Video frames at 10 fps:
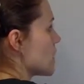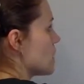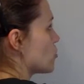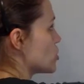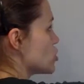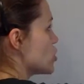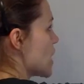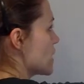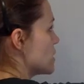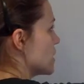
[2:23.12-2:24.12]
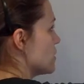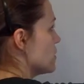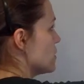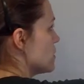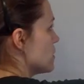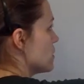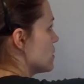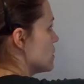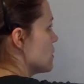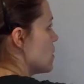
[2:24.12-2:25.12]
projected
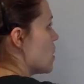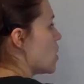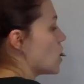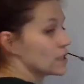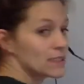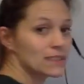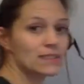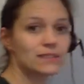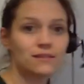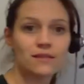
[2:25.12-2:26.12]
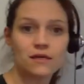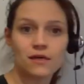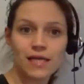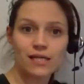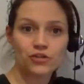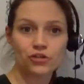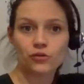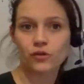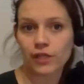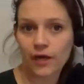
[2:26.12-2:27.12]
onto the
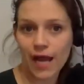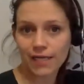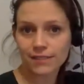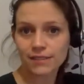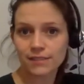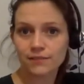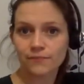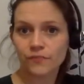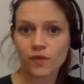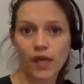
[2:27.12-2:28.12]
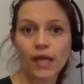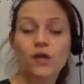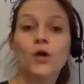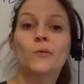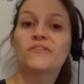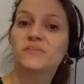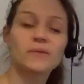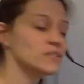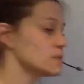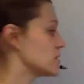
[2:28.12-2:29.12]
internuclear axis. Okay, we've
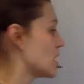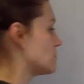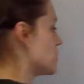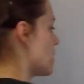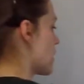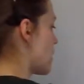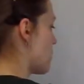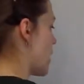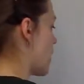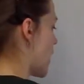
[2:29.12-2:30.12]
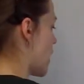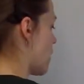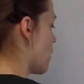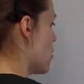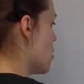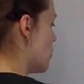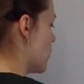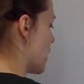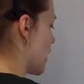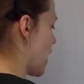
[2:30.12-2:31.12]
spent some time talking about how we
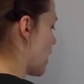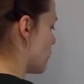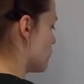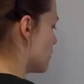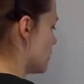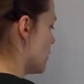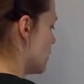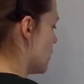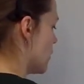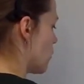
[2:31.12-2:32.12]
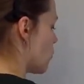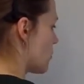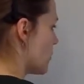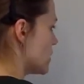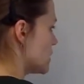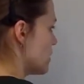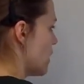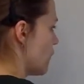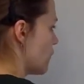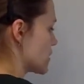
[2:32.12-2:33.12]
can have an orbit
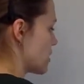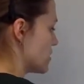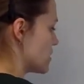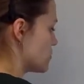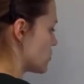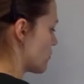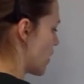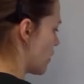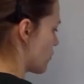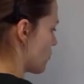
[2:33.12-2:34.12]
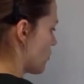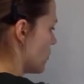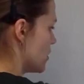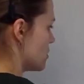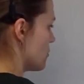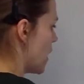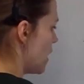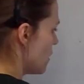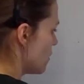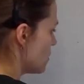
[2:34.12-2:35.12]
and there's going to be some sort of angular momentum
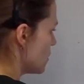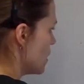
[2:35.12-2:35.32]
L,